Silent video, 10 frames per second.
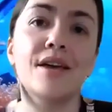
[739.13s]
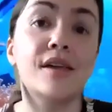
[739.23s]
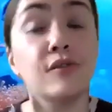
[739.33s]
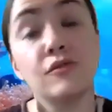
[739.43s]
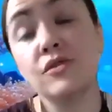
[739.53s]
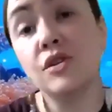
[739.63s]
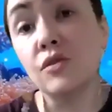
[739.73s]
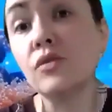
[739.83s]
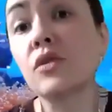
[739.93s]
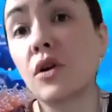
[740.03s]
you
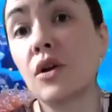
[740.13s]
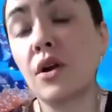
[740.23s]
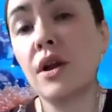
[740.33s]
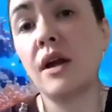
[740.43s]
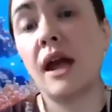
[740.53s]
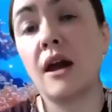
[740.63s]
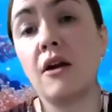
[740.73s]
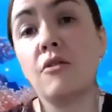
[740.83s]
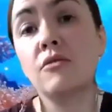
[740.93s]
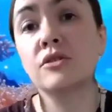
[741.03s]
you learn
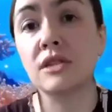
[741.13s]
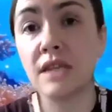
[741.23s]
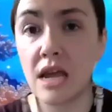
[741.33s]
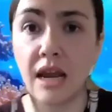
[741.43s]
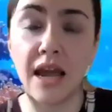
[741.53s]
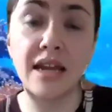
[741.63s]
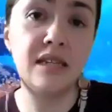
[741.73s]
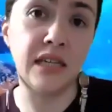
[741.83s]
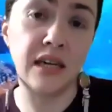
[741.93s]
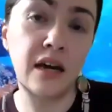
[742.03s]
how to take an
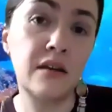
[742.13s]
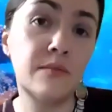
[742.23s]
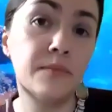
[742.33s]
idea